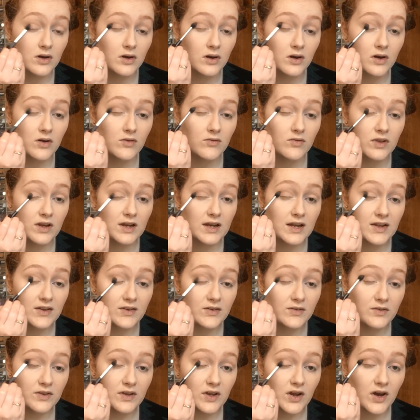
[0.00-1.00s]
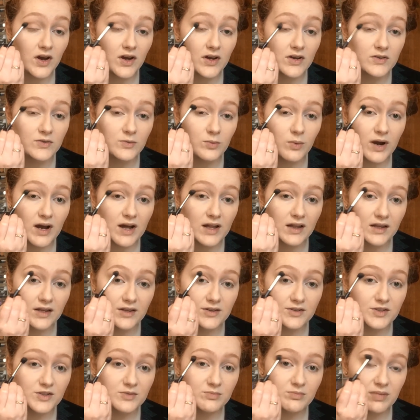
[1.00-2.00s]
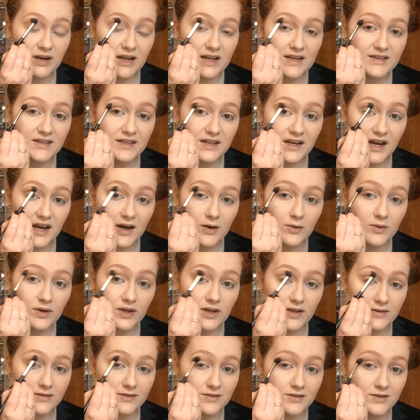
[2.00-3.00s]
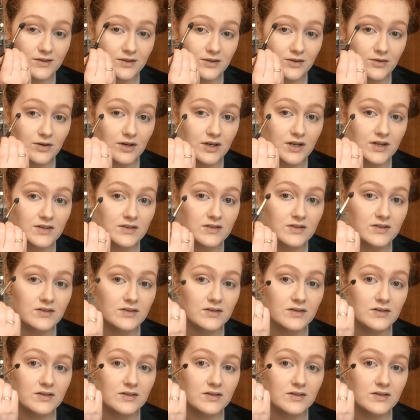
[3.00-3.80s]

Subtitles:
of the lid of the eye as well, and just blending out into the crease.